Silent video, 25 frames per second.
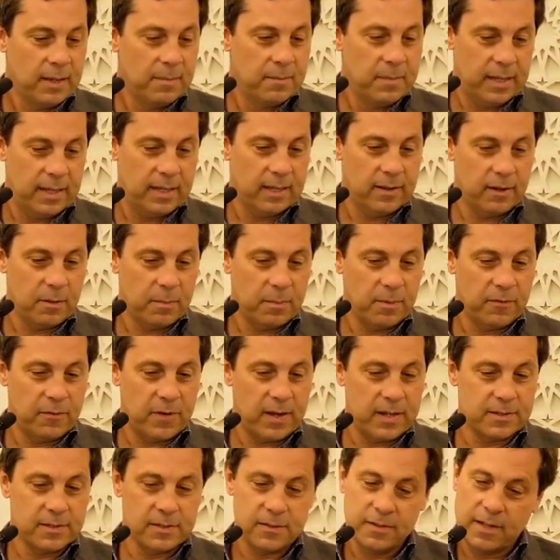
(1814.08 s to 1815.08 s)
many of their
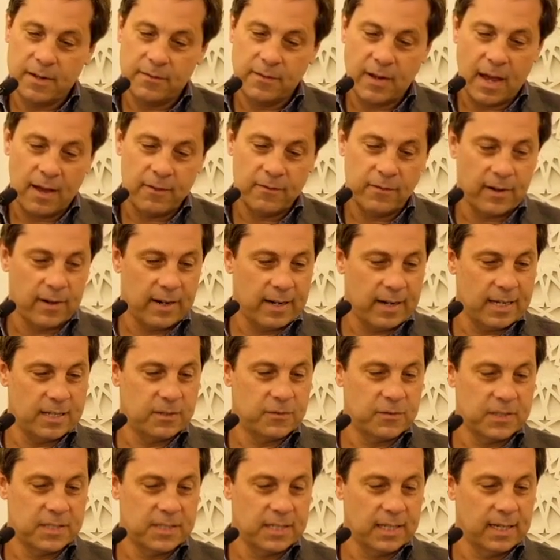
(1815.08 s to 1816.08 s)
professors. They've got very nice
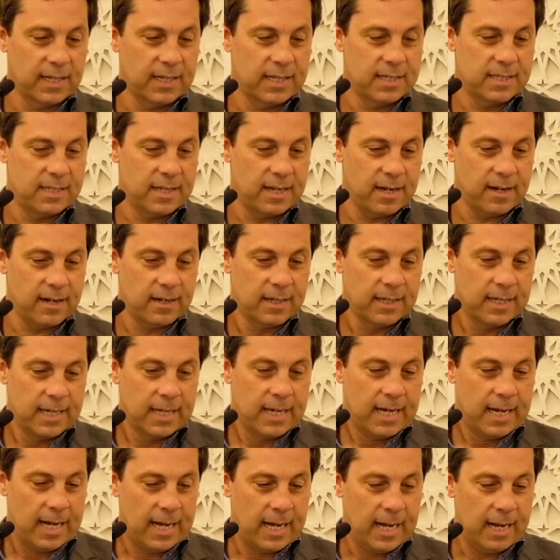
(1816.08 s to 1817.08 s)
facilities there.
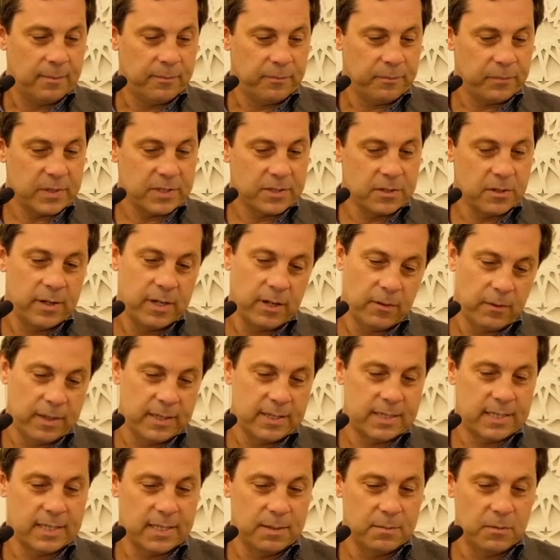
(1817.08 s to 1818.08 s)
So here
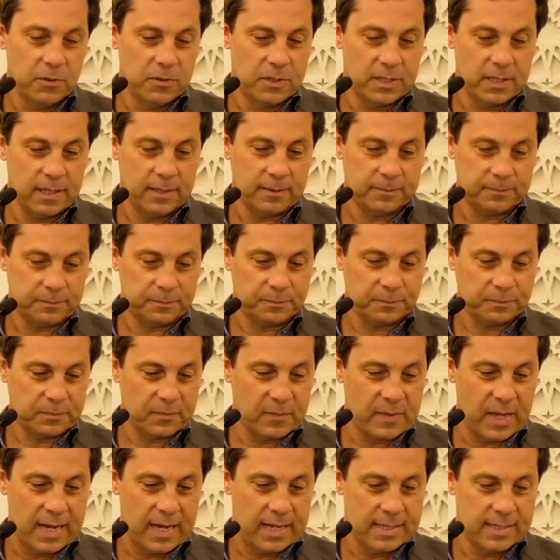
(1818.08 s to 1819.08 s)
we can see Musa
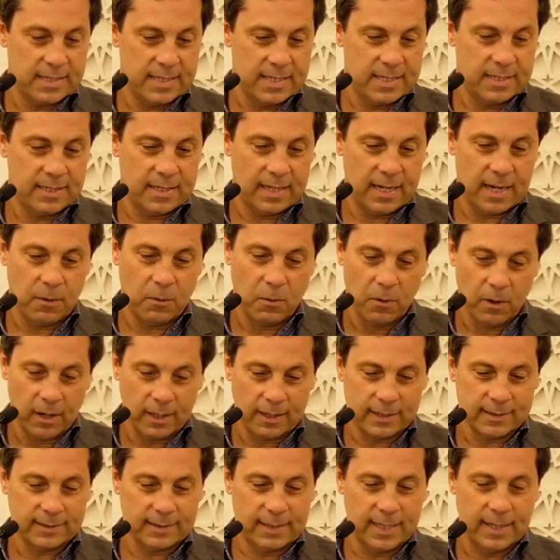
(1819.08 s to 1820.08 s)
and Cici at
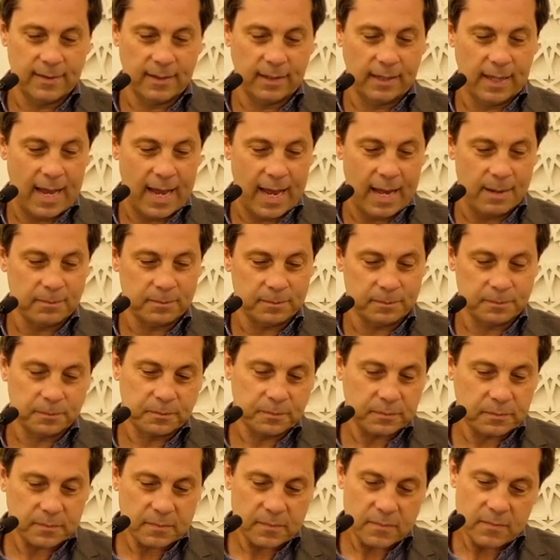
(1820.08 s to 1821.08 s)
work in the lab.
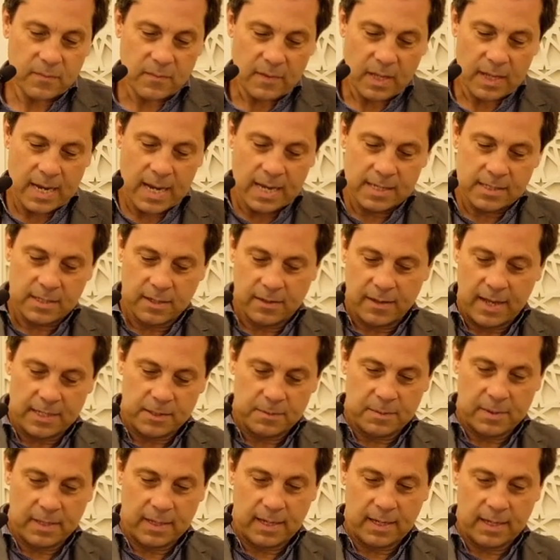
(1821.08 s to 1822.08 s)
And so
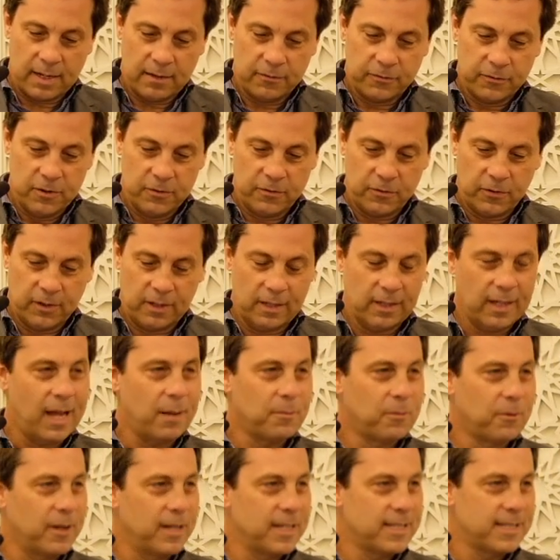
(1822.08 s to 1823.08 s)
that's been a fruitful
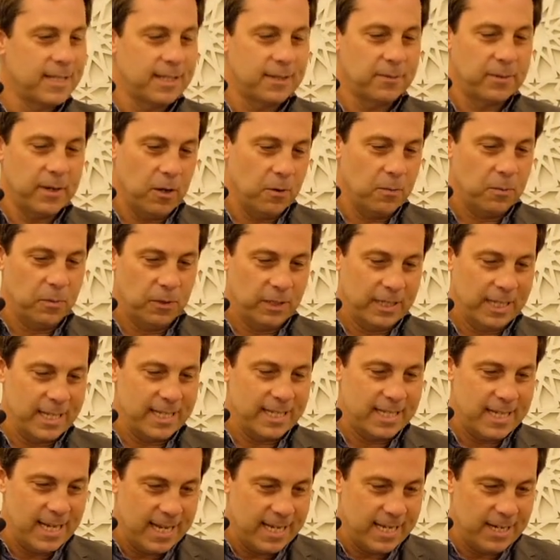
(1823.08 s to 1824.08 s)
collaboration that we hope will
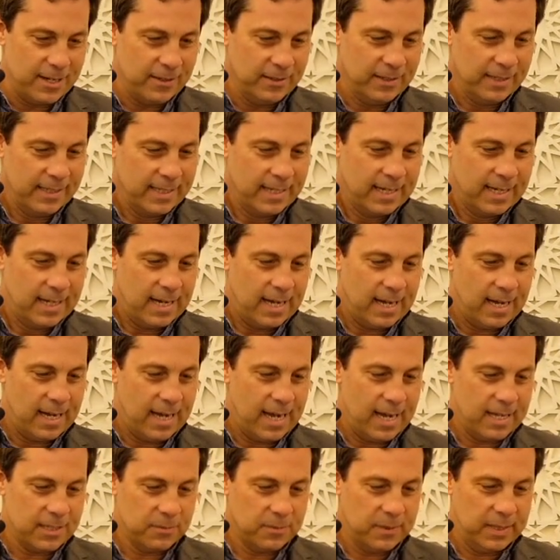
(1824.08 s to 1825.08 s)
continue
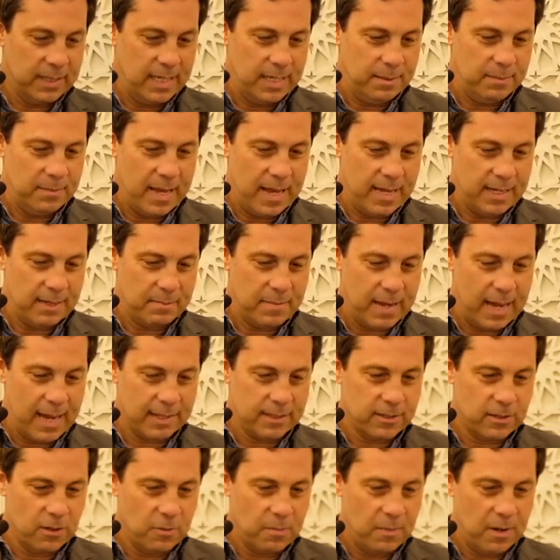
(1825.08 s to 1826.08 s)
as we keep heading
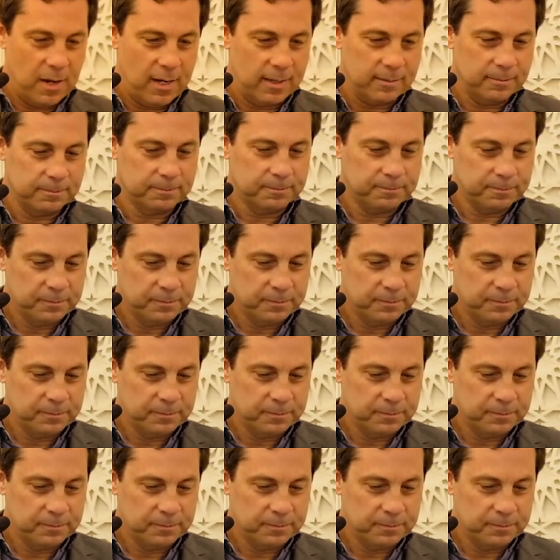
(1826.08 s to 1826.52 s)
back to Oman.